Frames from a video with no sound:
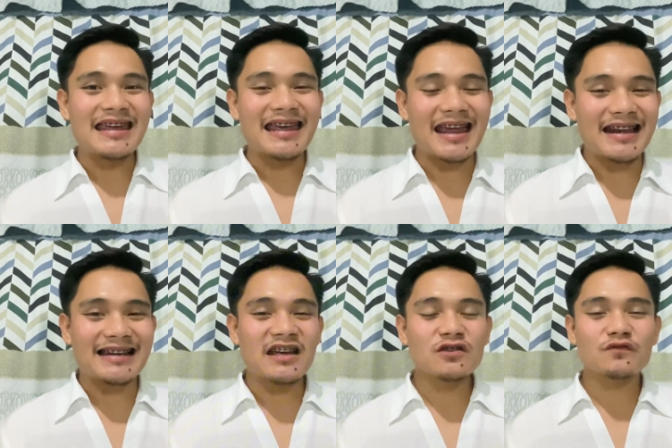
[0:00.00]

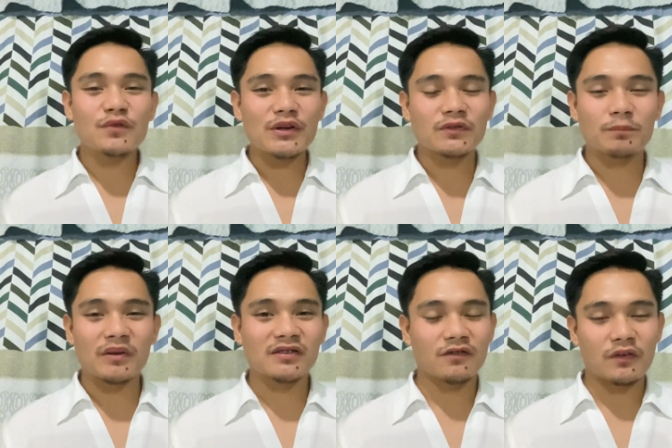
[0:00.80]
English for
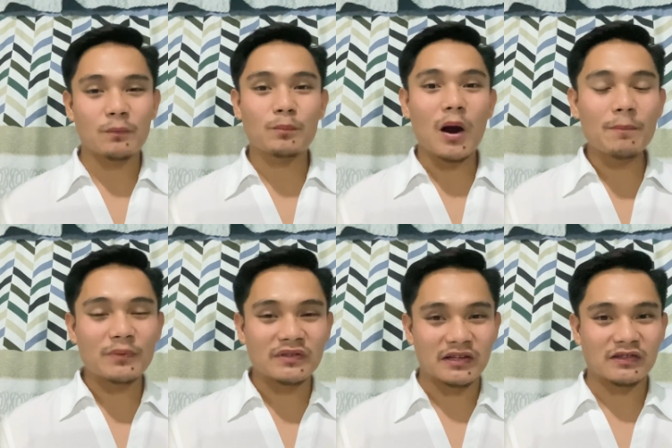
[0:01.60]
Specific
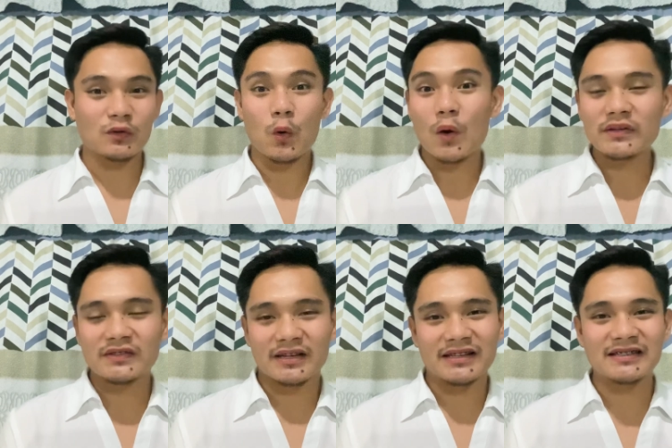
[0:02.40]
Purposes
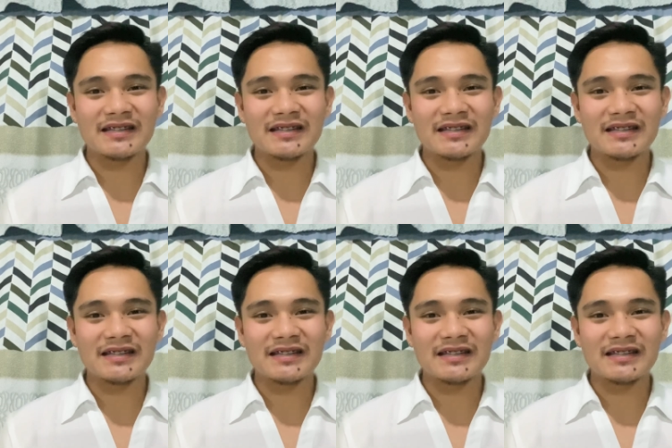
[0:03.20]
courses,